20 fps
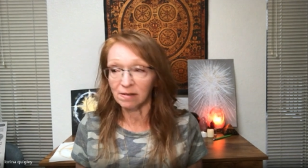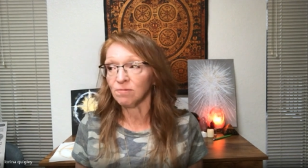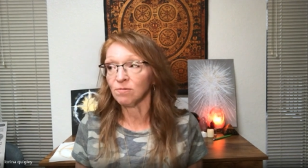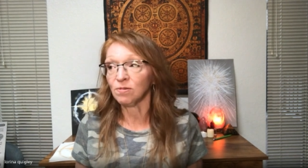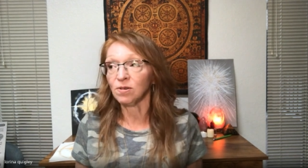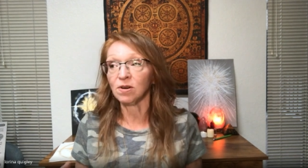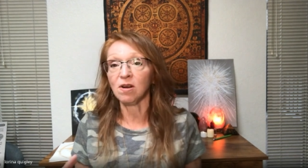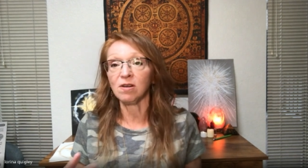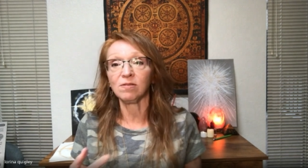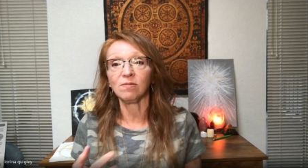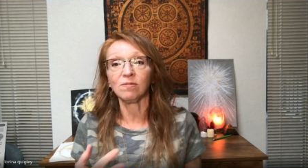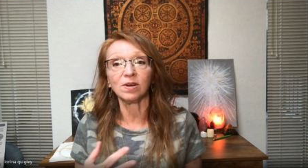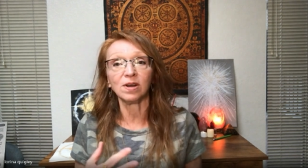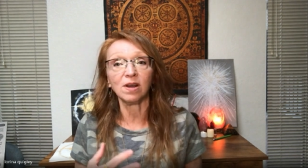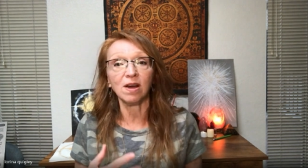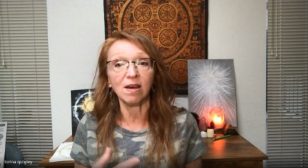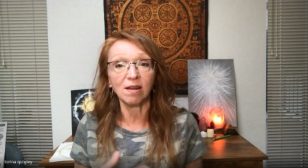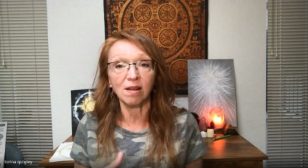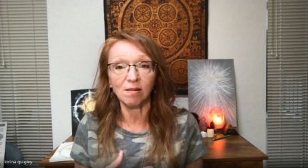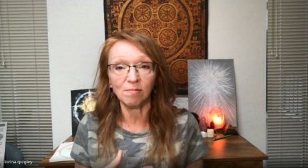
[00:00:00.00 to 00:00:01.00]
We're
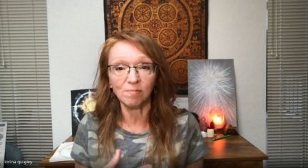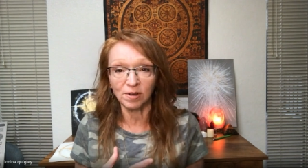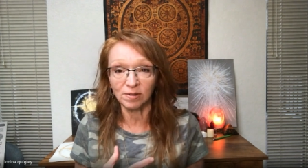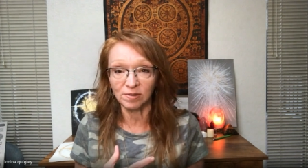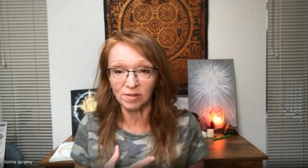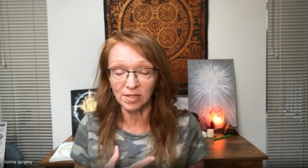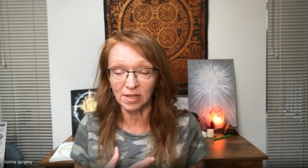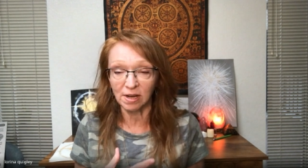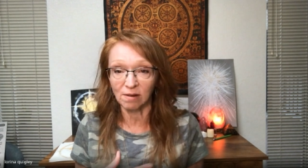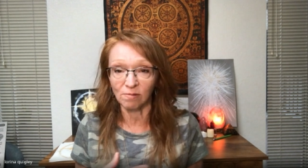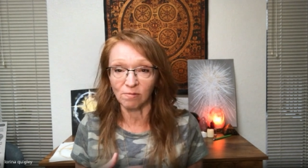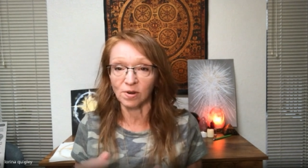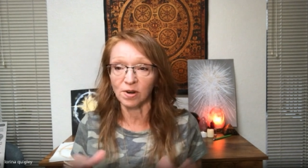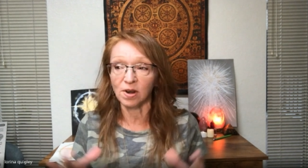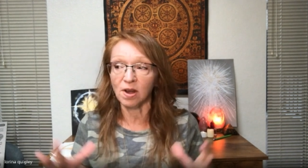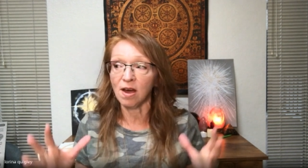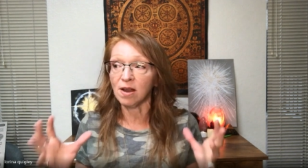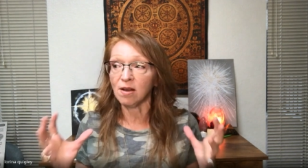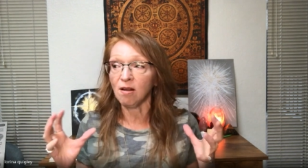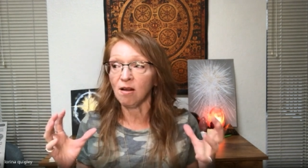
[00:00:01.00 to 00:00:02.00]
not all Mozart. We're
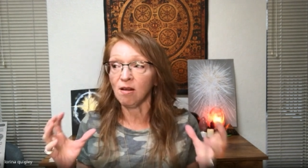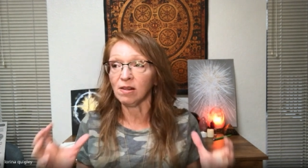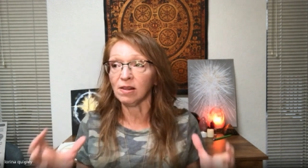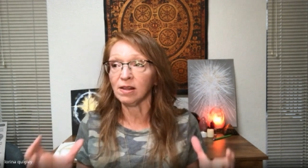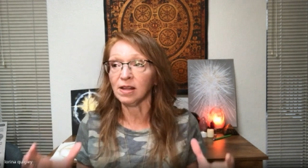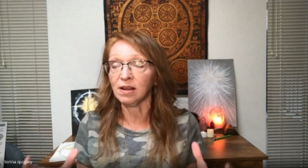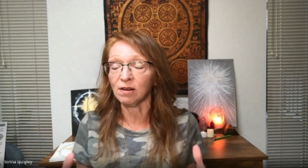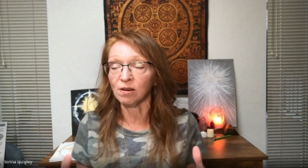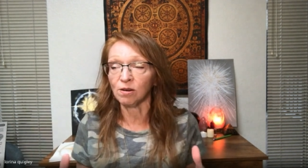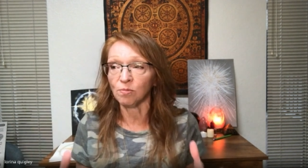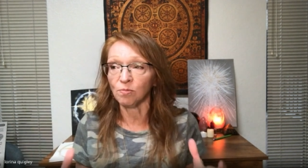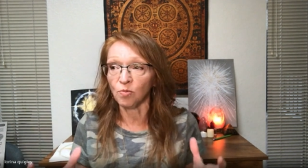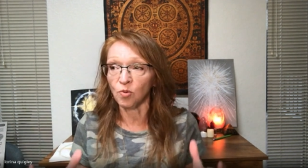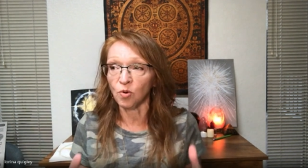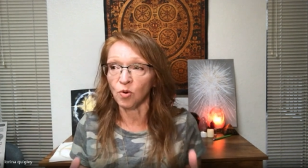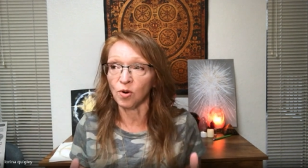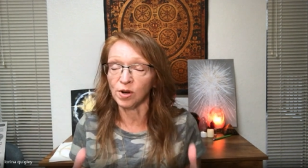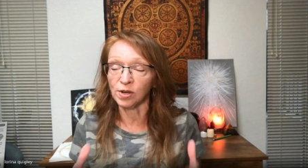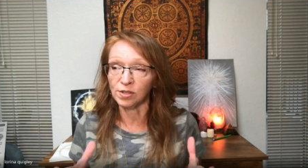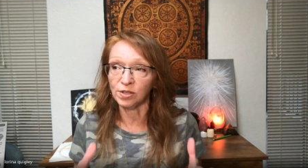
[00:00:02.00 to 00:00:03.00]
not all here
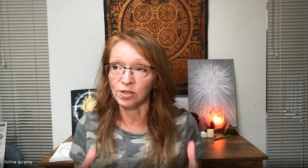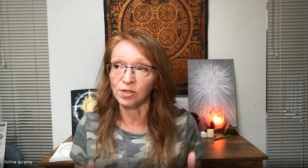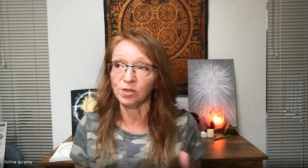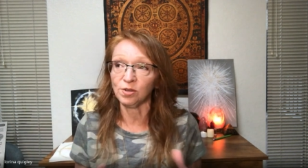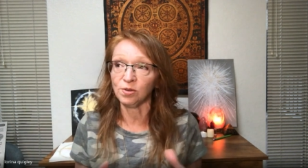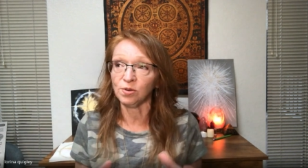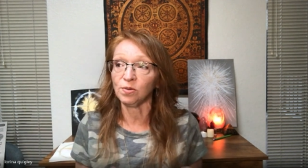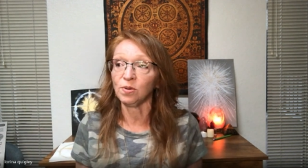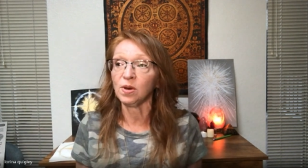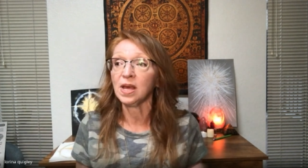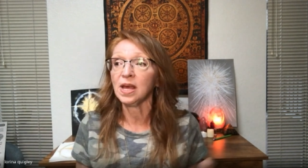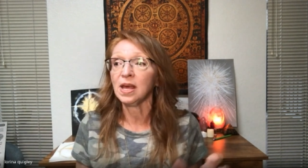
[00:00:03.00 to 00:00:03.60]
born to